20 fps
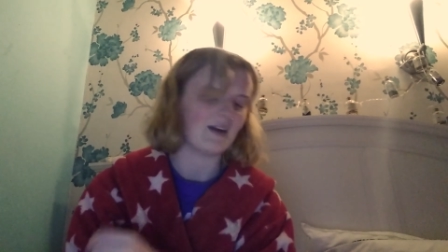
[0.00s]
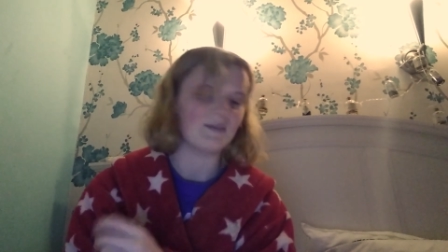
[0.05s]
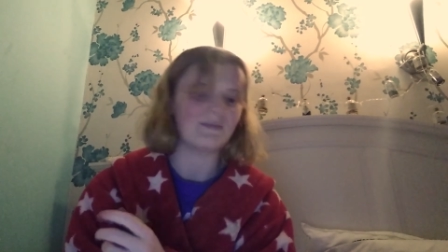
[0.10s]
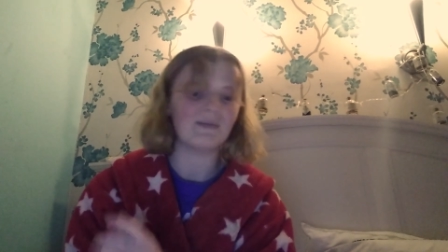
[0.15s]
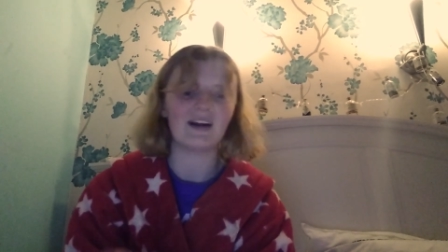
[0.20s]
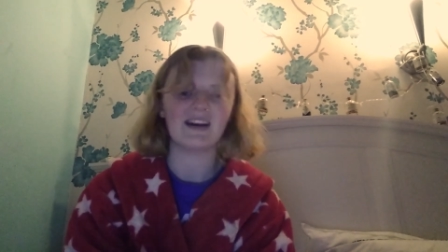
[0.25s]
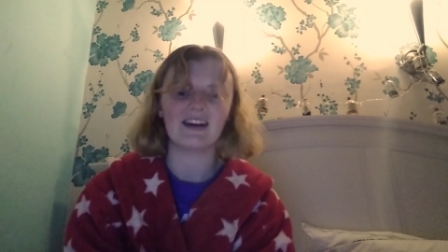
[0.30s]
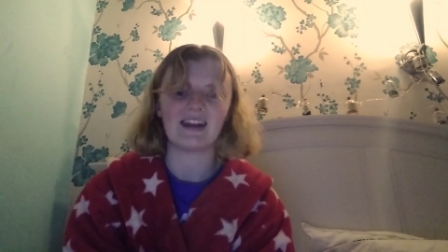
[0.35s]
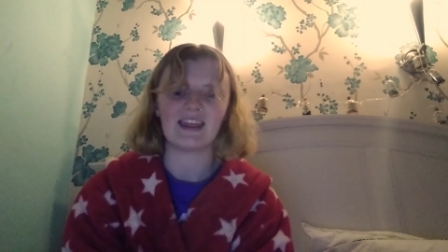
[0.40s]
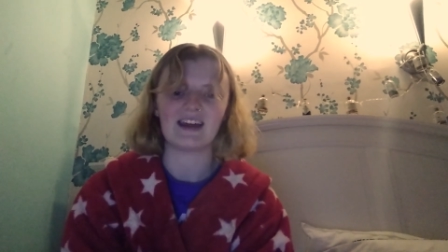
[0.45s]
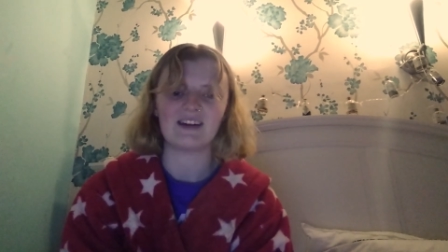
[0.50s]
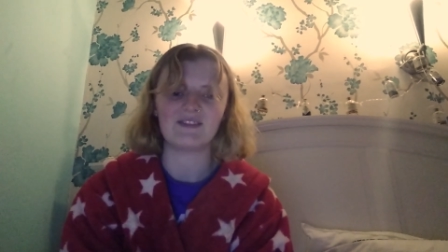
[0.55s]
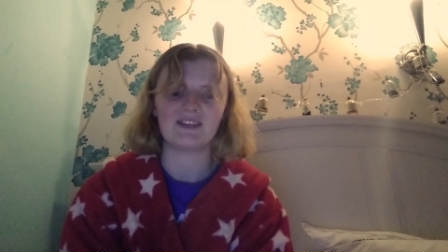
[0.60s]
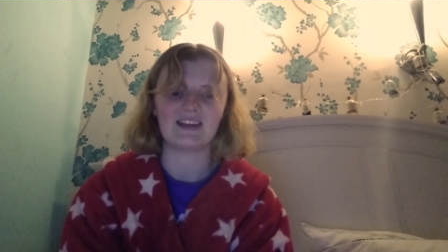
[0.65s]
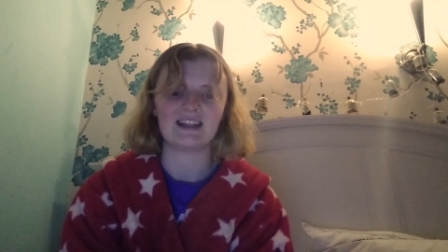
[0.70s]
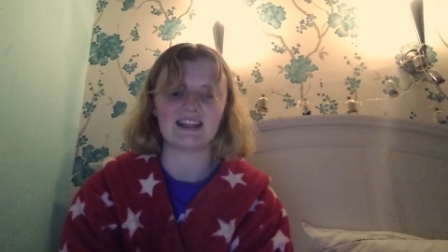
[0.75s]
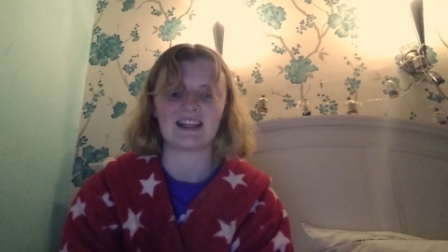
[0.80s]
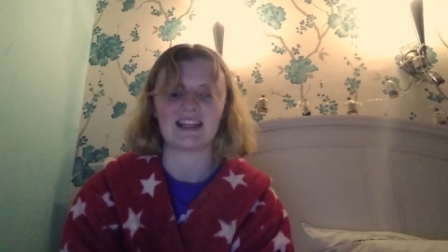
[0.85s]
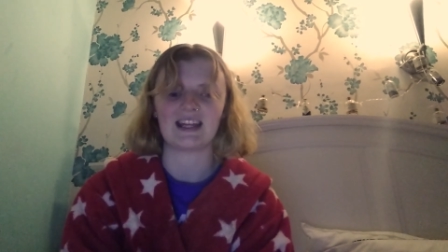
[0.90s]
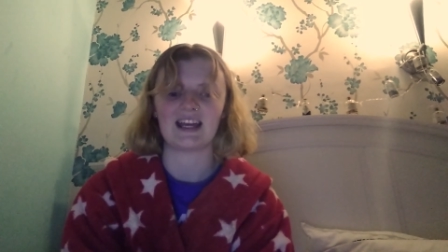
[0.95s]
and part of that
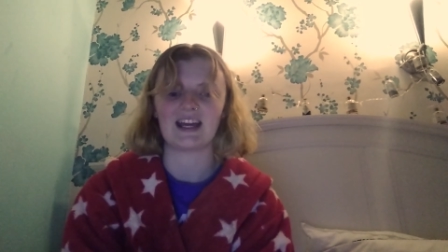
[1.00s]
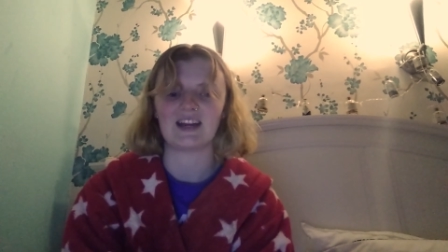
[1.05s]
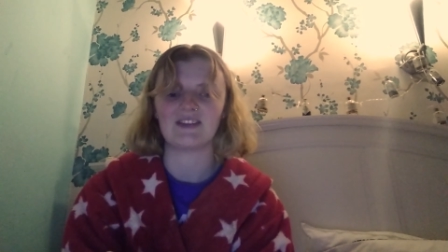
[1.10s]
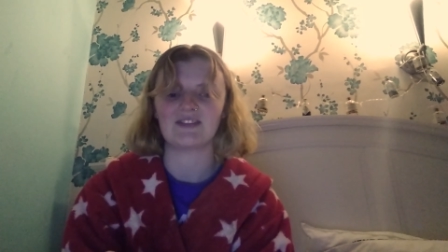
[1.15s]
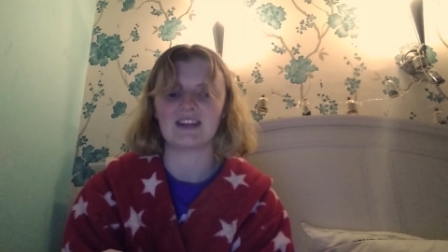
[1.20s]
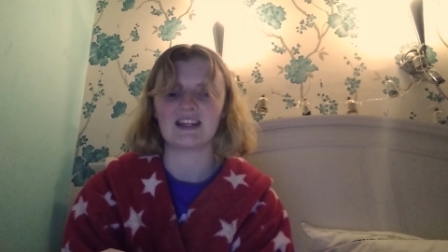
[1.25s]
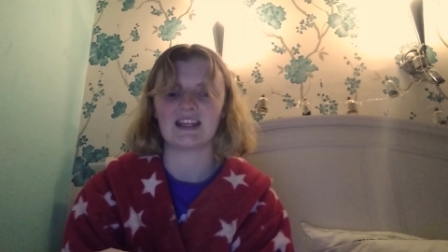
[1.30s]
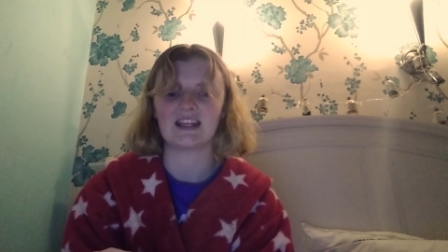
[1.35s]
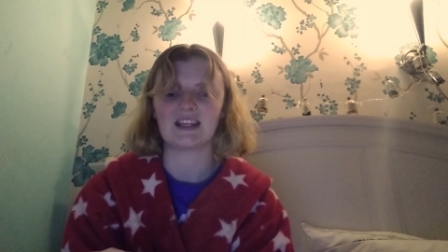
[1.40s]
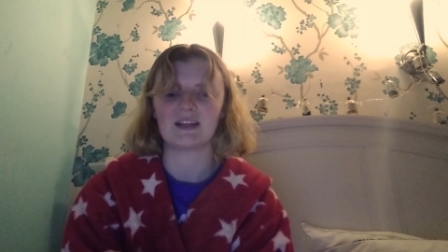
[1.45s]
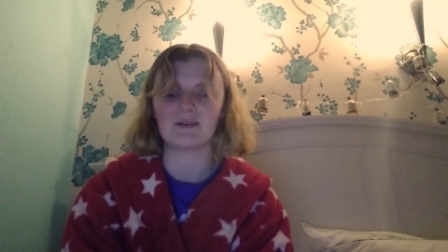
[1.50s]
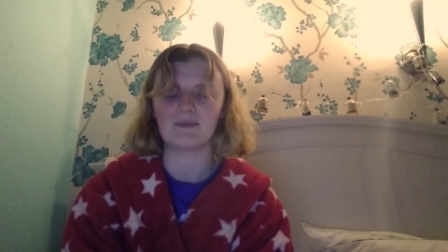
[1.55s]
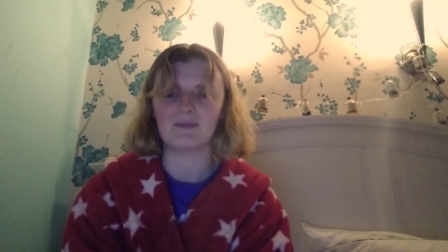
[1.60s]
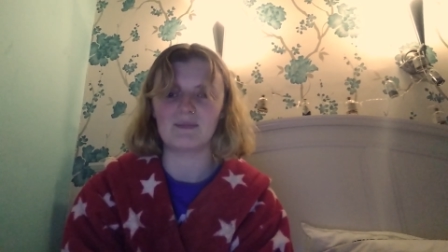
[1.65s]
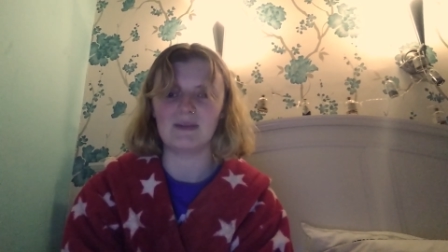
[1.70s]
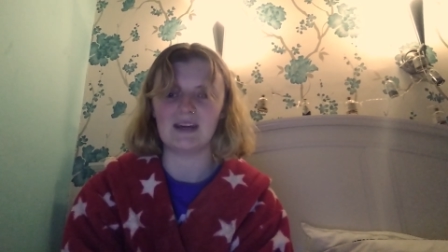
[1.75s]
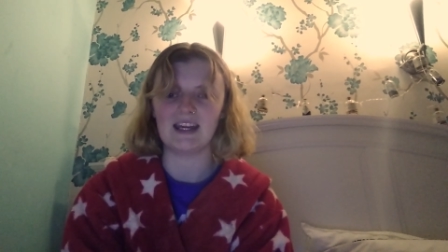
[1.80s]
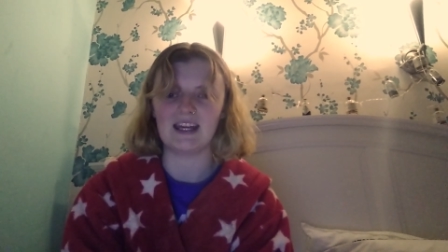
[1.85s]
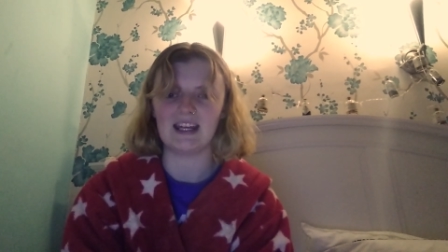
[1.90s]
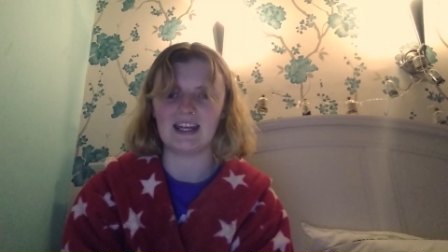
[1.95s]
means I have to
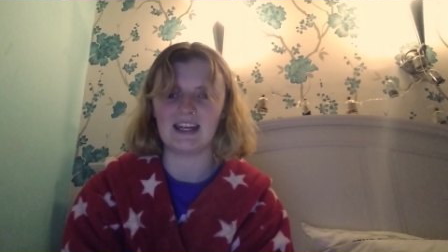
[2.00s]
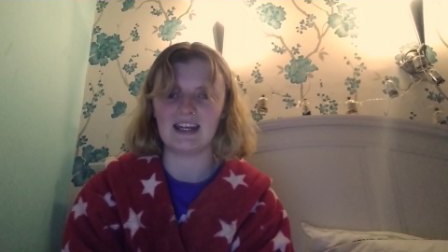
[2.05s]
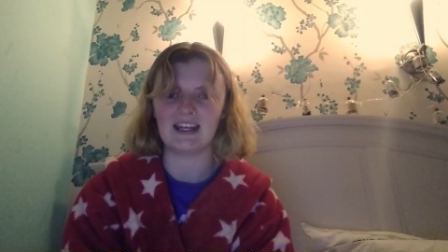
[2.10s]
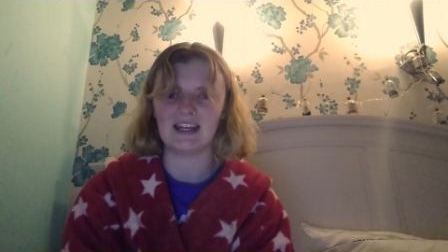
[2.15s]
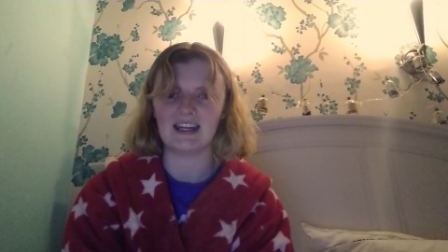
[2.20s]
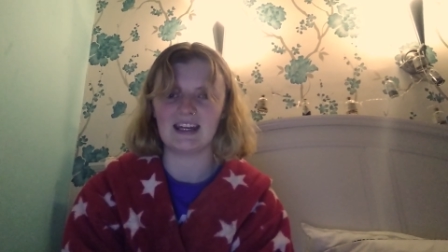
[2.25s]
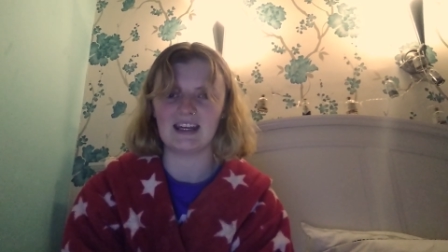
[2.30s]
submit